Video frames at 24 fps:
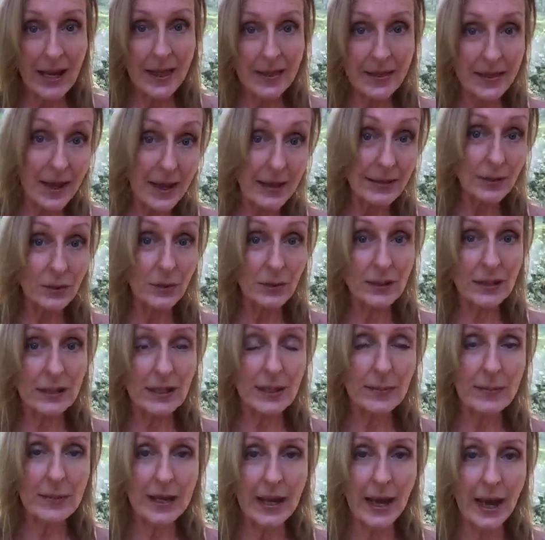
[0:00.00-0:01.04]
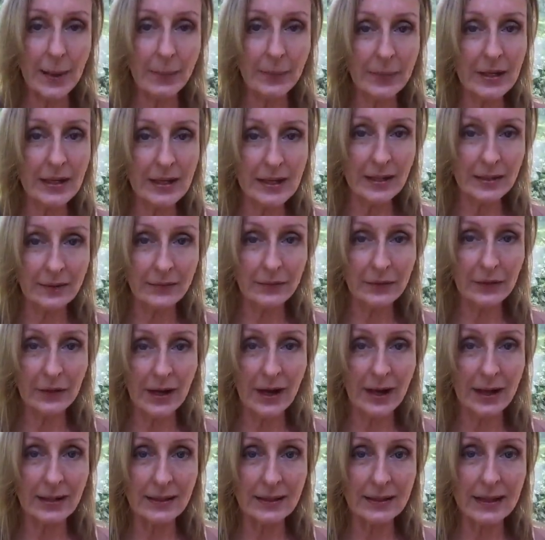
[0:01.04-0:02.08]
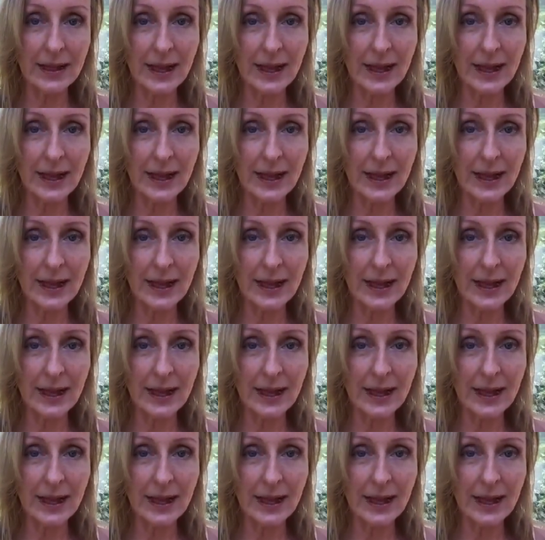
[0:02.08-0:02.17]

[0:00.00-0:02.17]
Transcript: That's what's going to be happening for us